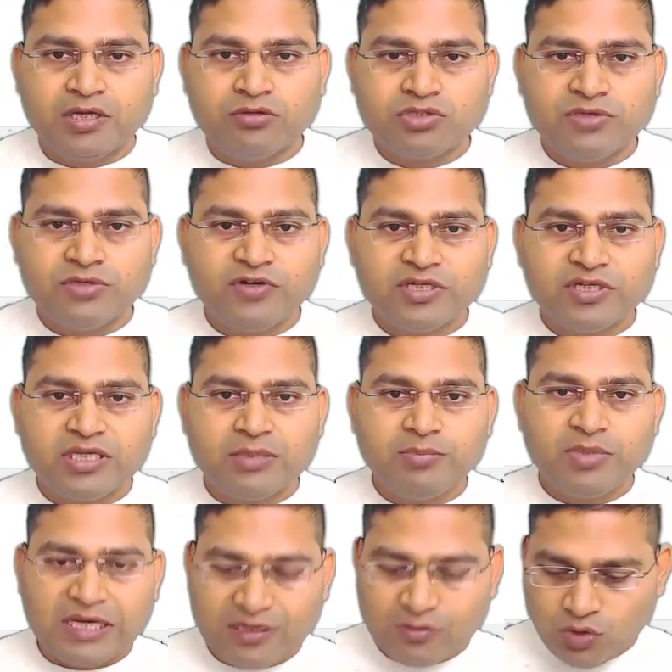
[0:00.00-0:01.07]
Now say for
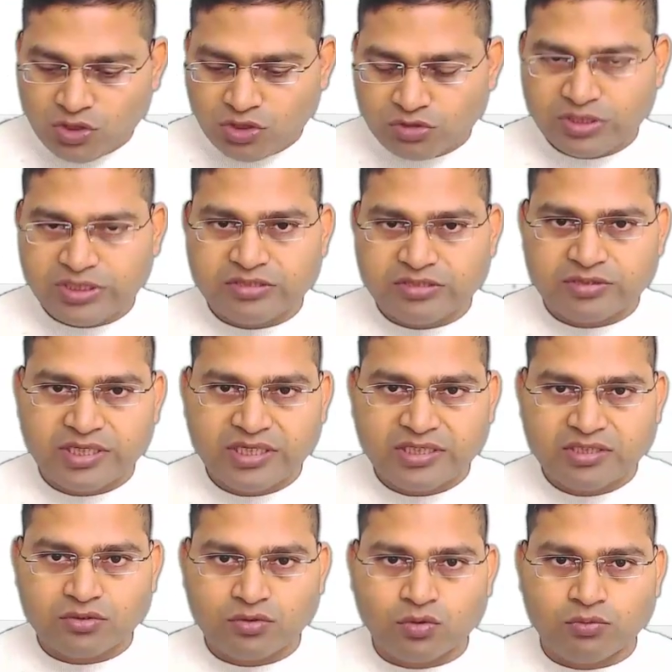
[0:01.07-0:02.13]
example I want to
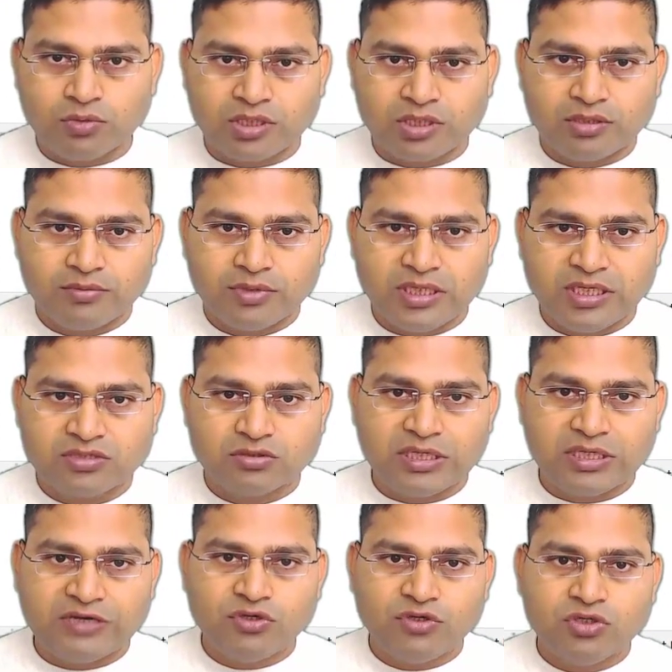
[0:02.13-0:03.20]
iterate over right so
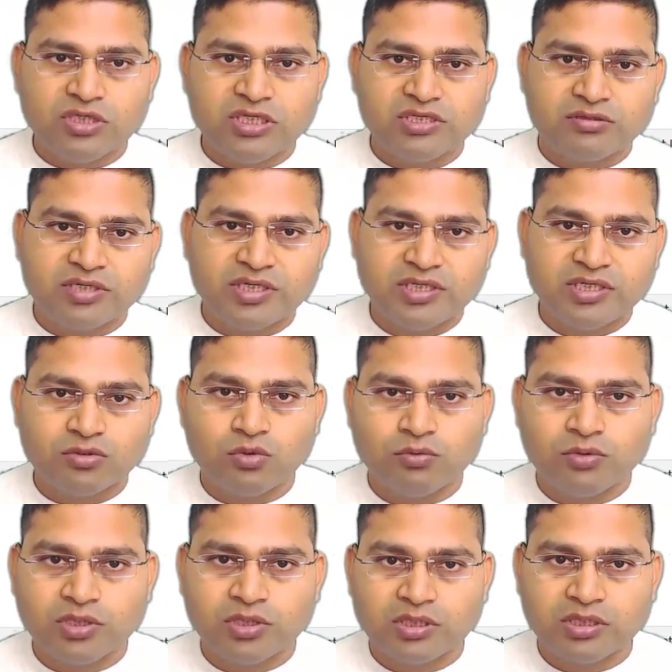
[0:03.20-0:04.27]
I want to iterate
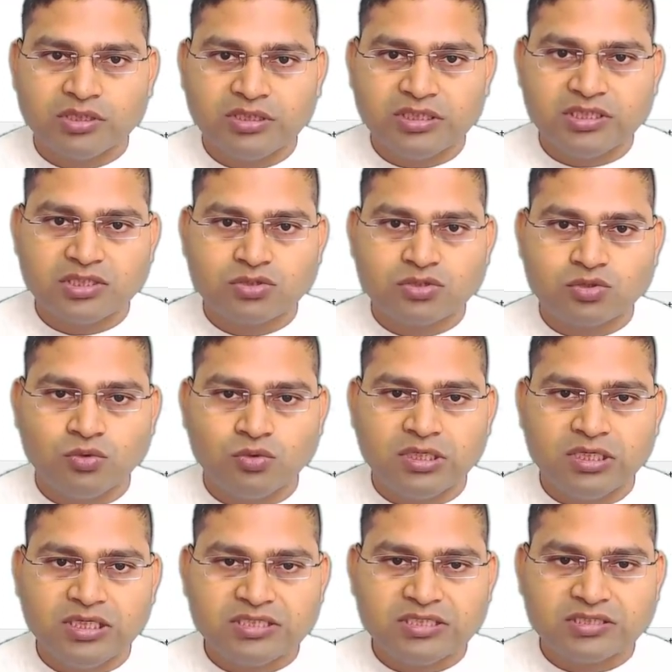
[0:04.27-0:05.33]
over these two
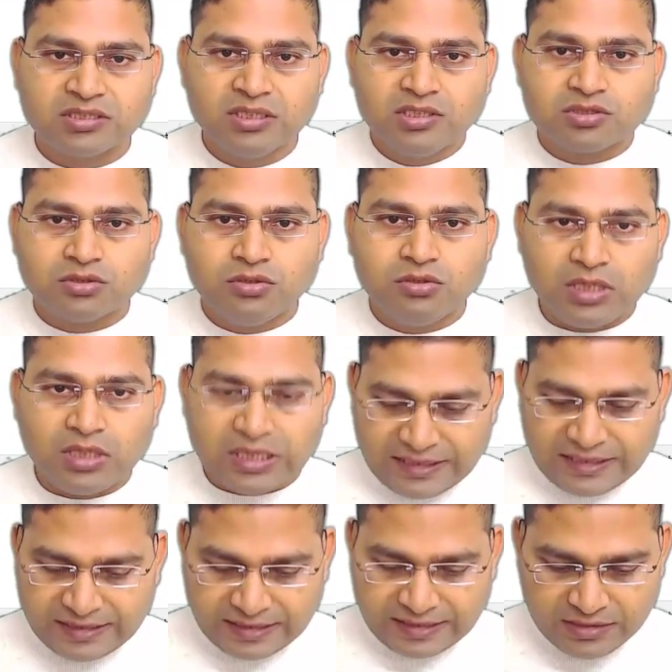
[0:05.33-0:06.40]
lists so I
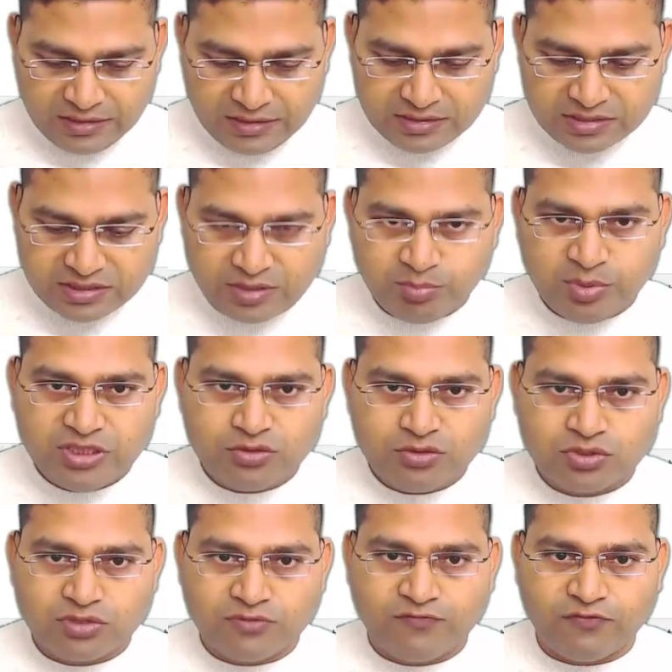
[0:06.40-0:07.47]
can simply
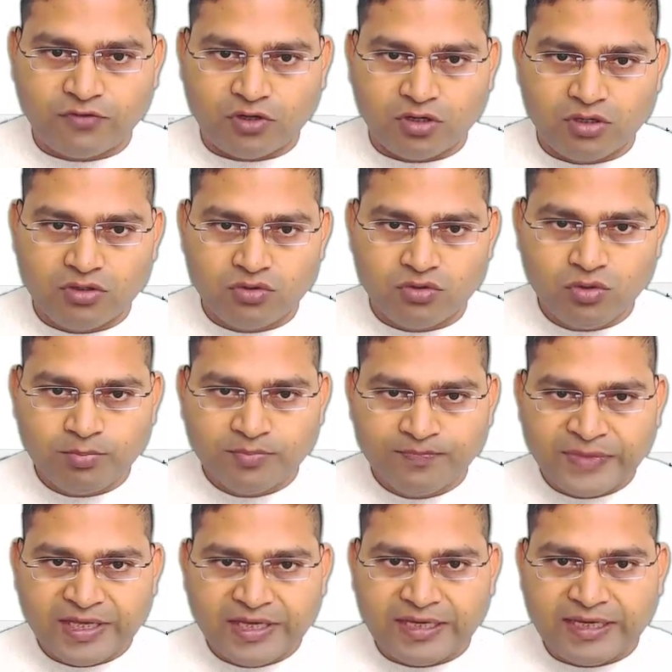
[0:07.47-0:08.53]
use the for loop
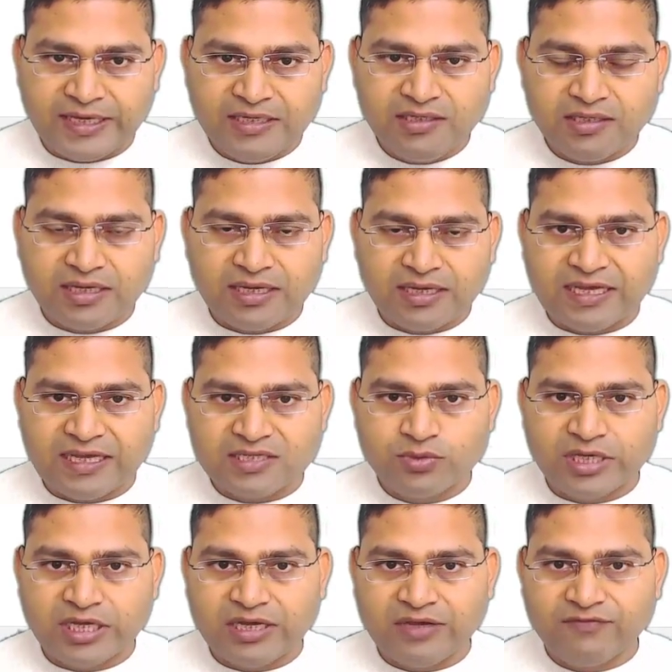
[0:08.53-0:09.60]
and as
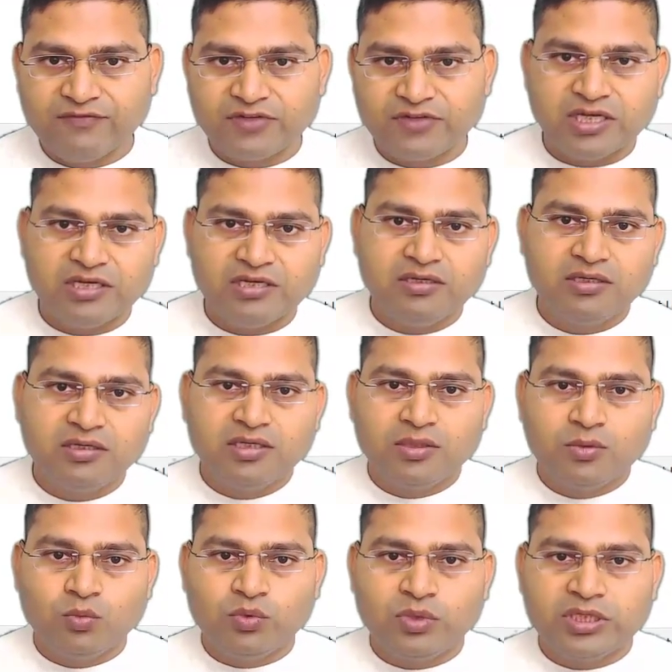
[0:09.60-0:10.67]
we have done
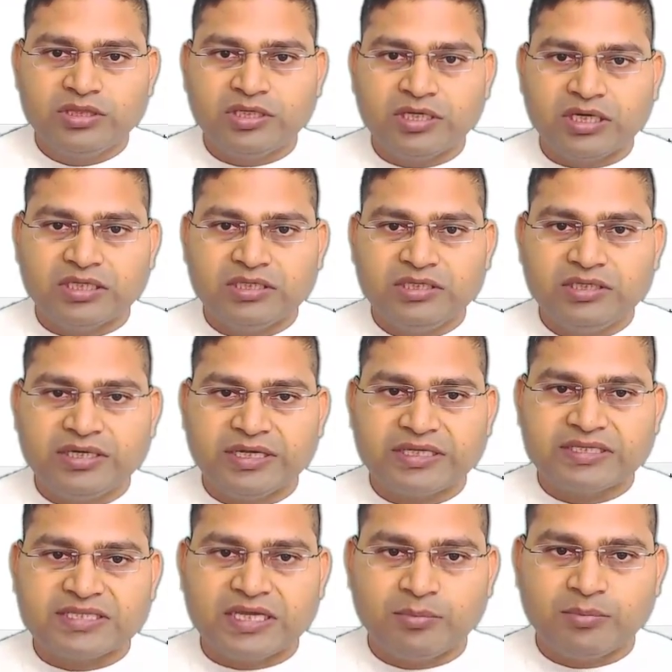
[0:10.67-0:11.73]
with the other
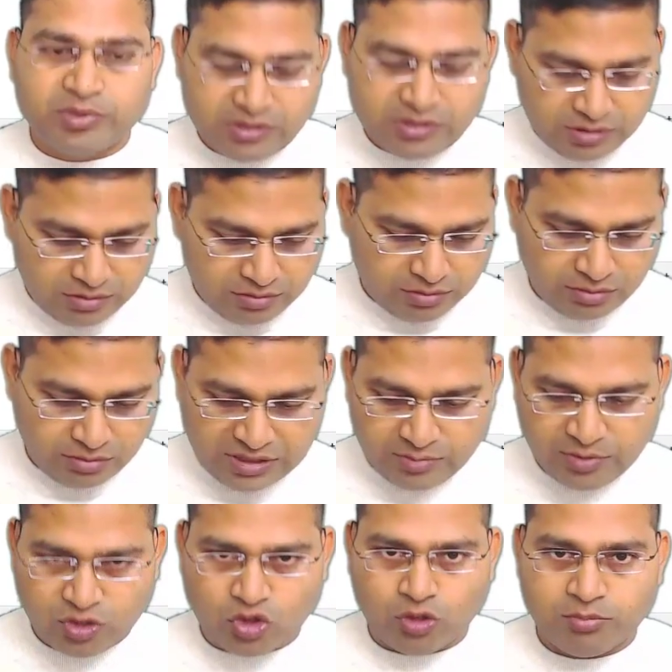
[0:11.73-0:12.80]
examples so let
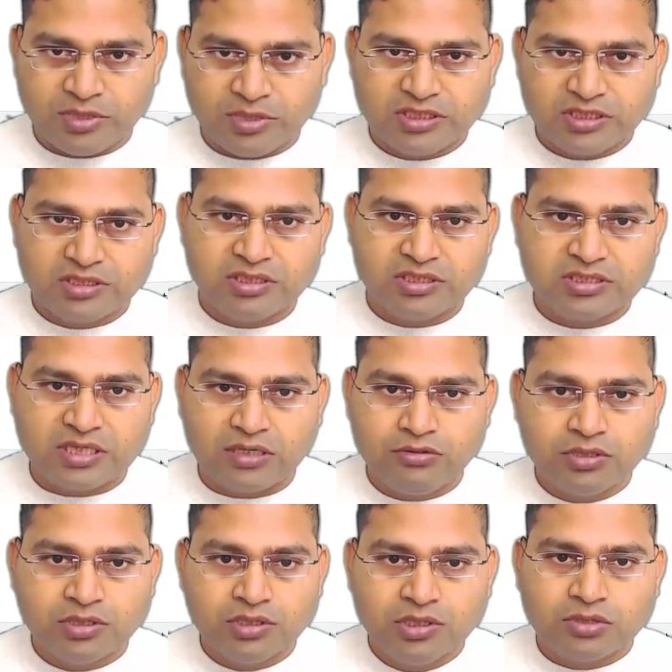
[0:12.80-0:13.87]
me comment these
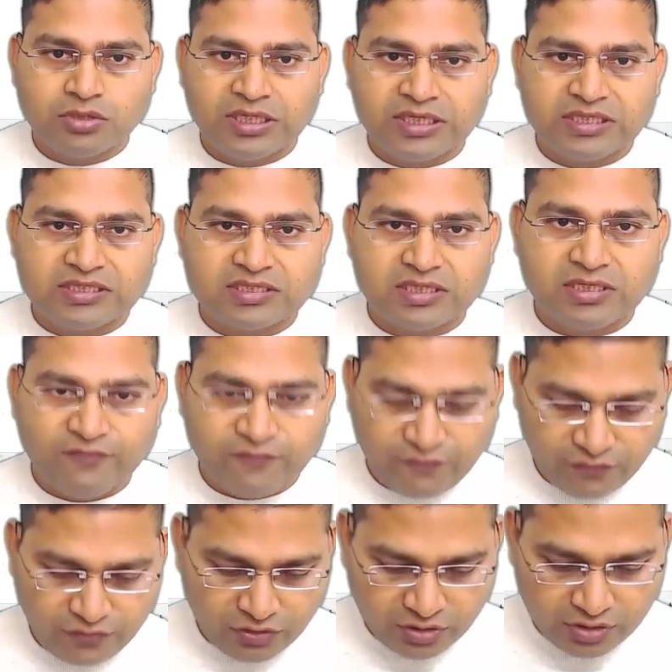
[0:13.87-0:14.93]
out so I can say
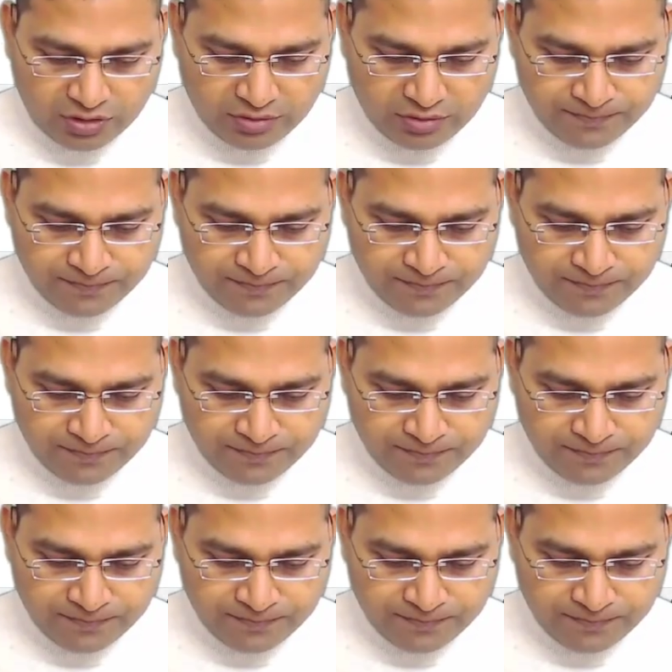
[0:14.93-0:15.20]
for